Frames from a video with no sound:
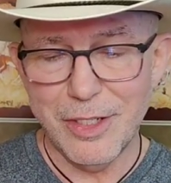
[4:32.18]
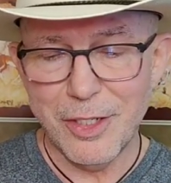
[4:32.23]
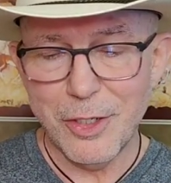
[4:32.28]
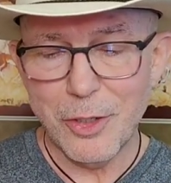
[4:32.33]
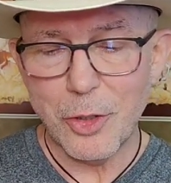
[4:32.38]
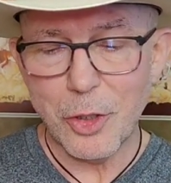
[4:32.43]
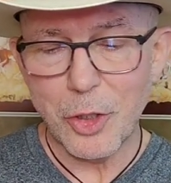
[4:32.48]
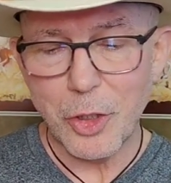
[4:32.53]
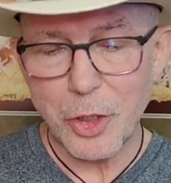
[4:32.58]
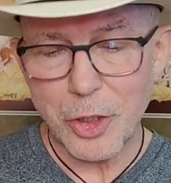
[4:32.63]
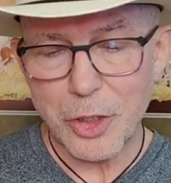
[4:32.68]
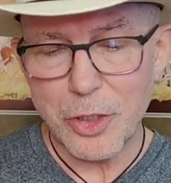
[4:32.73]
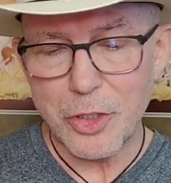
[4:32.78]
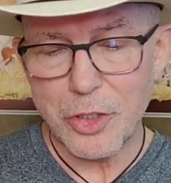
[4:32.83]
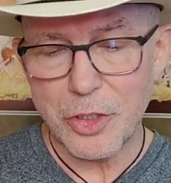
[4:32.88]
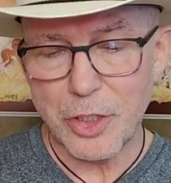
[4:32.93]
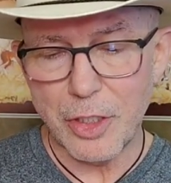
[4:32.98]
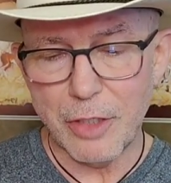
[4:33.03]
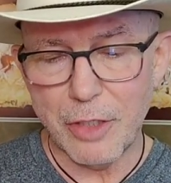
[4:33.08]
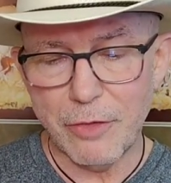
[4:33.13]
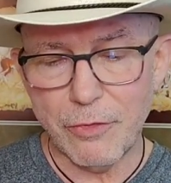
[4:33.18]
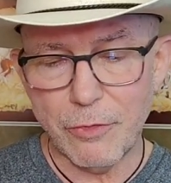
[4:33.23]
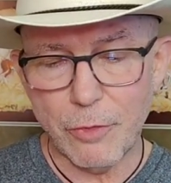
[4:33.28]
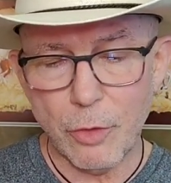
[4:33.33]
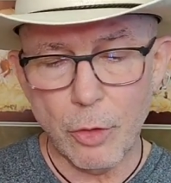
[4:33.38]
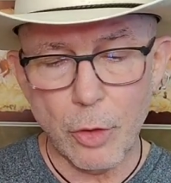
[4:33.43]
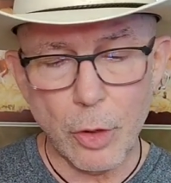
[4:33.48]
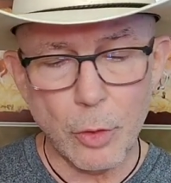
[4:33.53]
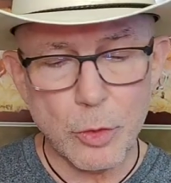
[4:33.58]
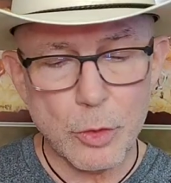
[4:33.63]
The good chief
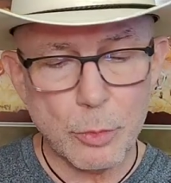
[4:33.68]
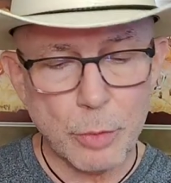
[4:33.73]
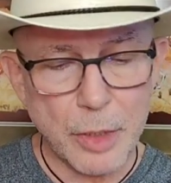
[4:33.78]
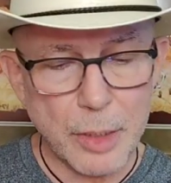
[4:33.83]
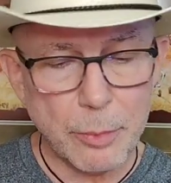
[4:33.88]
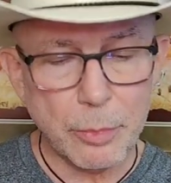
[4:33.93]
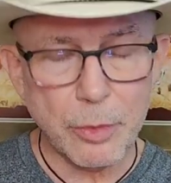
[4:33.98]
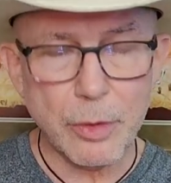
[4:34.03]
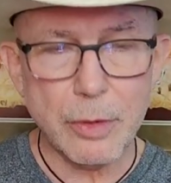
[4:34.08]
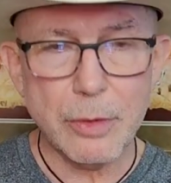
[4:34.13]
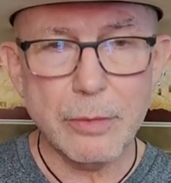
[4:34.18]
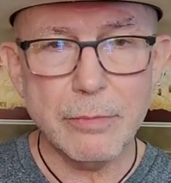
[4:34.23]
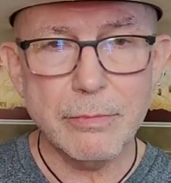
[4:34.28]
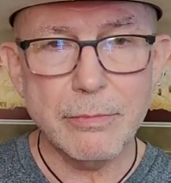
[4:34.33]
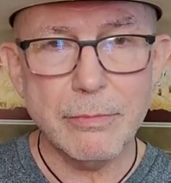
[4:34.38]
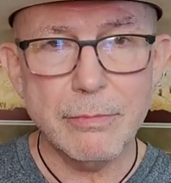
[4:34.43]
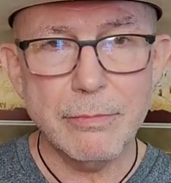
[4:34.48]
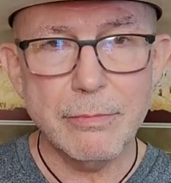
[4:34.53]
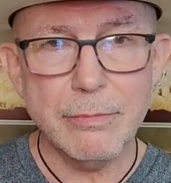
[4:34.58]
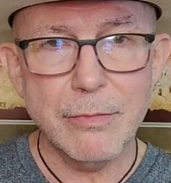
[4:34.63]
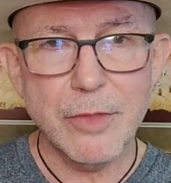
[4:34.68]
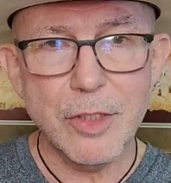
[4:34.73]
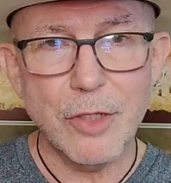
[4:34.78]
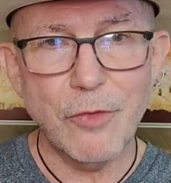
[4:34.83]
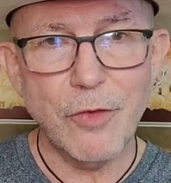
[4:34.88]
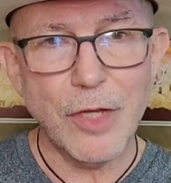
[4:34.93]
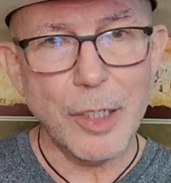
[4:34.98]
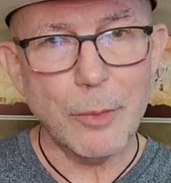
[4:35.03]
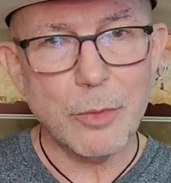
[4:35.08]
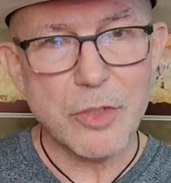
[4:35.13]
grows people,
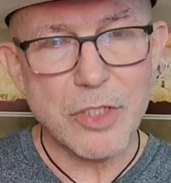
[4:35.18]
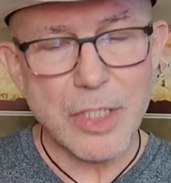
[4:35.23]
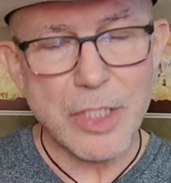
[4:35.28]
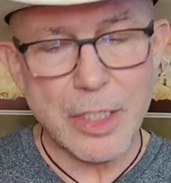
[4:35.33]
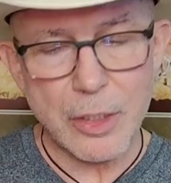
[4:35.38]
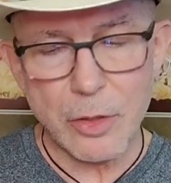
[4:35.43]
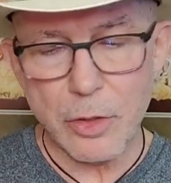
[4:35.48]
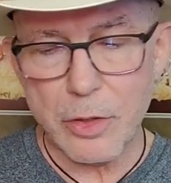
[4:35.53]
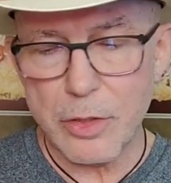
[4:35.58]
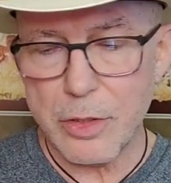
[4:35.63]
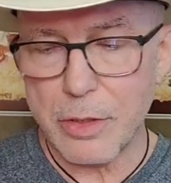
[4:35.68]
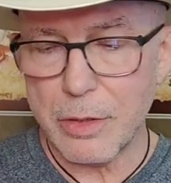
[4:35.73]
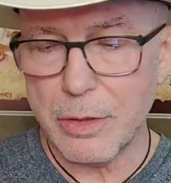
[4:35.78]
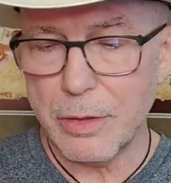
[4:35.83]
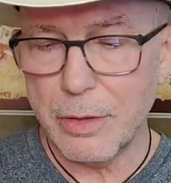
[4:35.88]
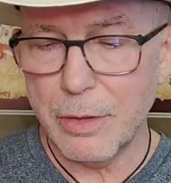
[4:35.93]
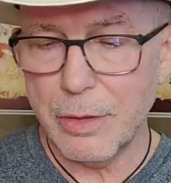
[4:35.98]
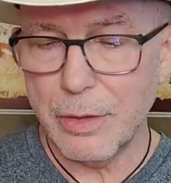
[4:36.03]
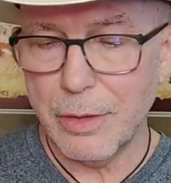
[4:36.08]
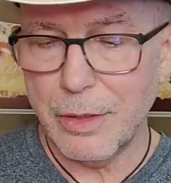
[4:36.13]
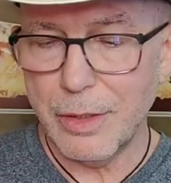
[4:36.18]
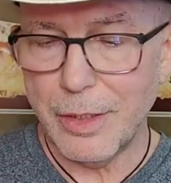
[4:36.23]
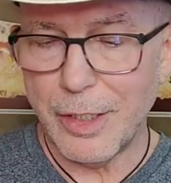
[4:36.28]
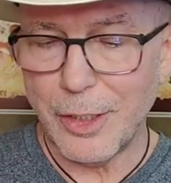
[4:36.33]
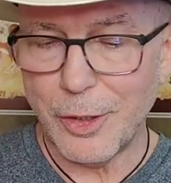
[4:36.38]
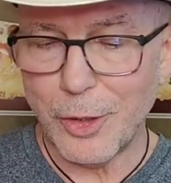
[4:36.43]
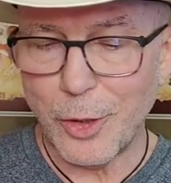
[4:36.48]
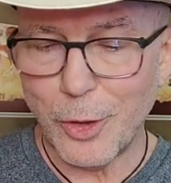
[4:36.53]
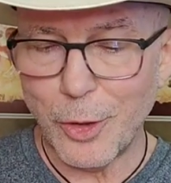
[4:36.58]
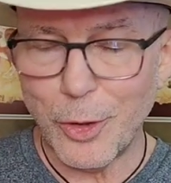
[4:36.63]
develops thinkers,
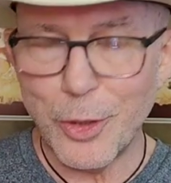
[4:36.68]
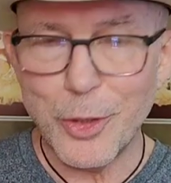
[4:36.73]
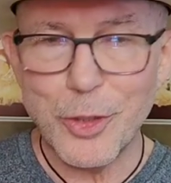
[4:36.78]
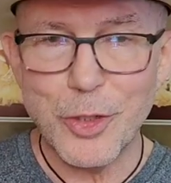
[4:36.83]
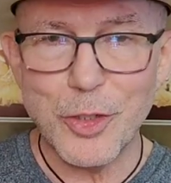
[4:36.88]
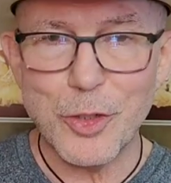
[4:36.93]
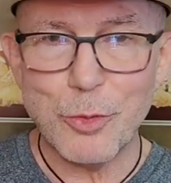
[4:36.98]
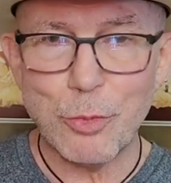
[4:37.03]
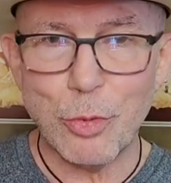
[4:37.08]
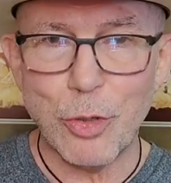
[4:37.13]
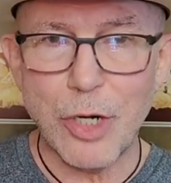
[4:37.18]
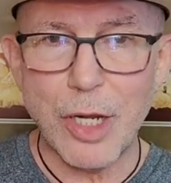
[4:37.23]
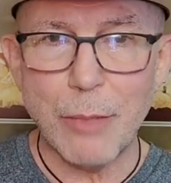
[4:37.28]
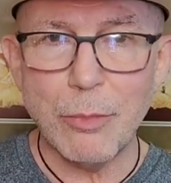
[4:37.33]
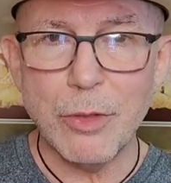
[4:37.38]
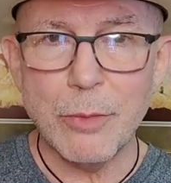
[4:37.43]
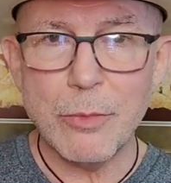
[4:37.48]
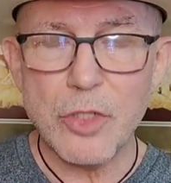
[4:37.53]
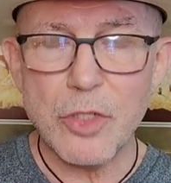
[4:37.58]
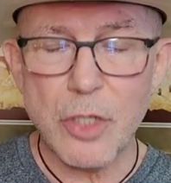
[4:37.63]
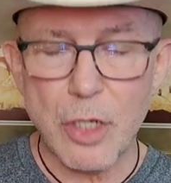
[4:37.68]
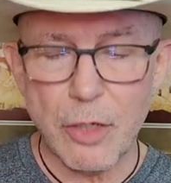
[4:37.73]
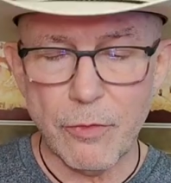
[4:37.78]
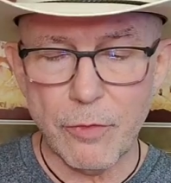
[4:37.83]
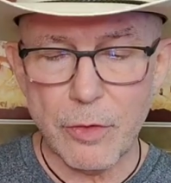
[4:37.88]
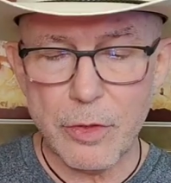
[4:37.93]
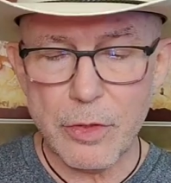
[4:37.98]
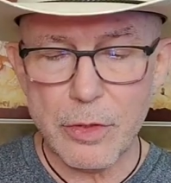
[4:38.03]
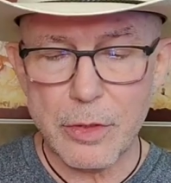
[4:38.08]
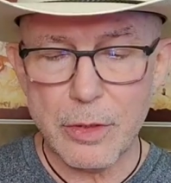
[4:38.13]
encourages problem
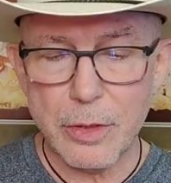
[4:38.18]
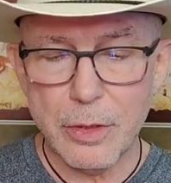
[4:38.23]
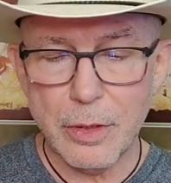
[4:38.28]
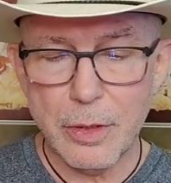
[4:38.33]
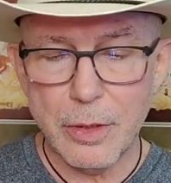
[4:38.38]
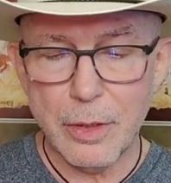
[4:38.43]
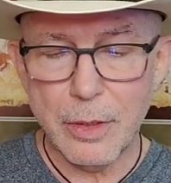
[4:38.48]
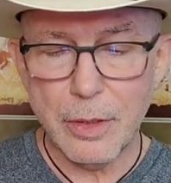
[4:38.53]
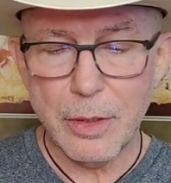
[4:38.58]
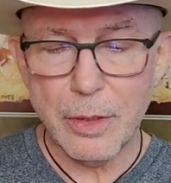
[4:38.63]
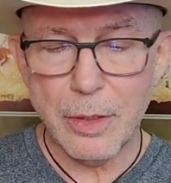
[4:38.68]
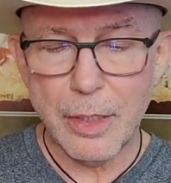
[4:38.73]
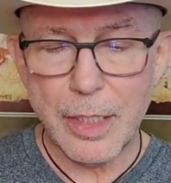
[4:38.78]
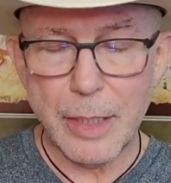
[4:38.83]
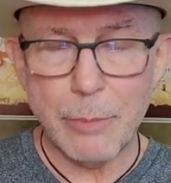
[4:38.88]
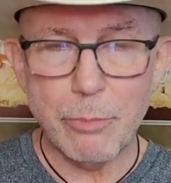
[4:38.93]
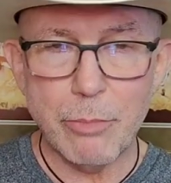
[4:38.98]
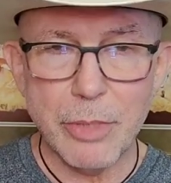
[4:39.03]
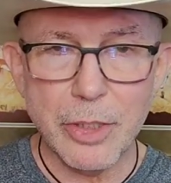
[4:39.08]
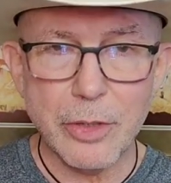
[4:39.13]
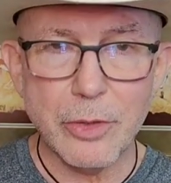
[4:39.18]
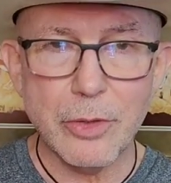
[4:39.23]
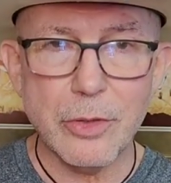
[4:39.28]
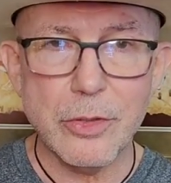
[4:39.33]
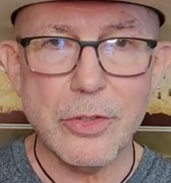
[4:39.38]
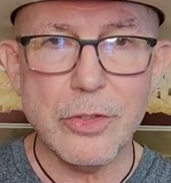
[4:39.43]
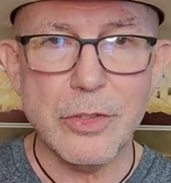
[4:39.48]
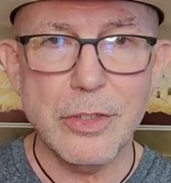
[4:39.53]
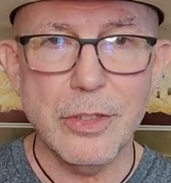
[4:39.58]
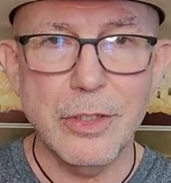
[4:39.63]
solvers, and
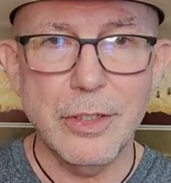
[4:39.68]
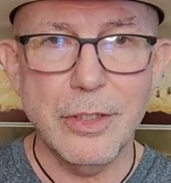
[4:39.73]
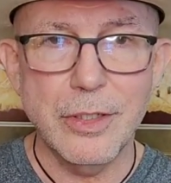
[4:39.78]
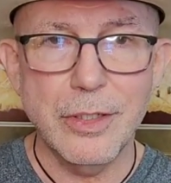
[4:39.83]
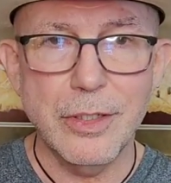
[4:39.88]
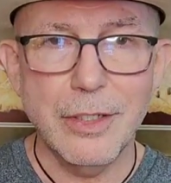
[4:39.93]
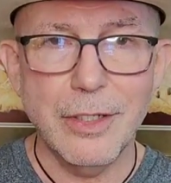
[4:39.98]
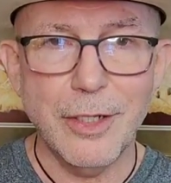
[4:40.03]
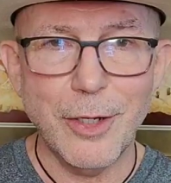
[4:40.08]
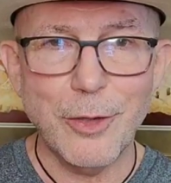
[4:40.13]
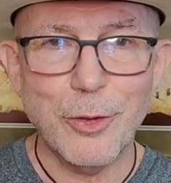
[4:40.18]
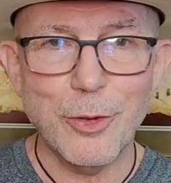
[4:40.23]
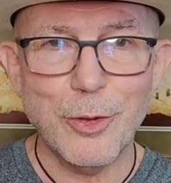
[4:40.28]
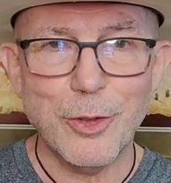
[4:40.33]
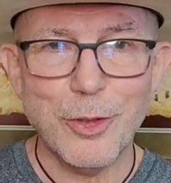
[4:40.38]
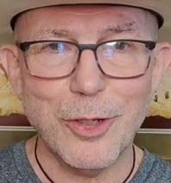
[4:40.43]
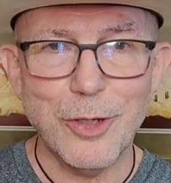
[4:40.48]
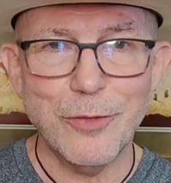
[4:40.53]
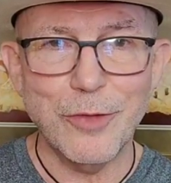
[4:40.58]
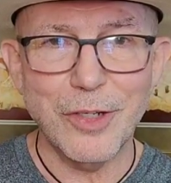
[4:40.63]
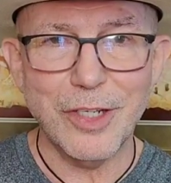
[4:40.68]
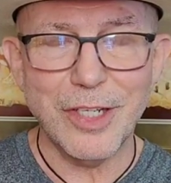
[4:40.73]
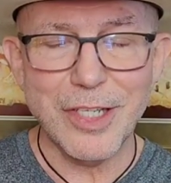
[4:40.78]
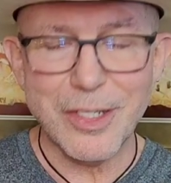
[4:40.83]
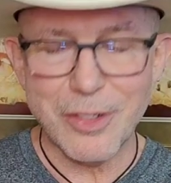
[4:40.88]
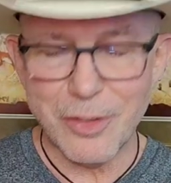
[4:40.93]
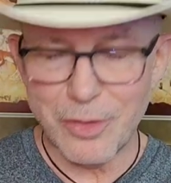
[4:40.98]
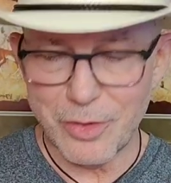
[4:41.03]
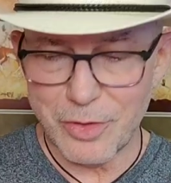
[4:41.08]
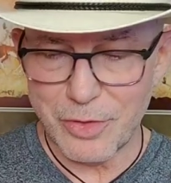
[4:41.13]
builds other servant
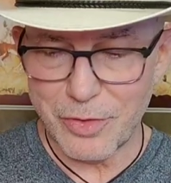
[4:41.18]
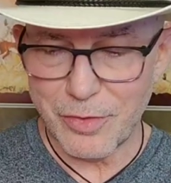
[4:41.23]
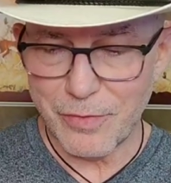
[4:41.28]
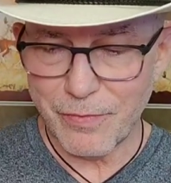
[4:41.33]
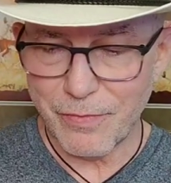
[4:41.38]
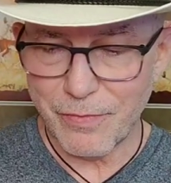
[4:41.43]
leaders.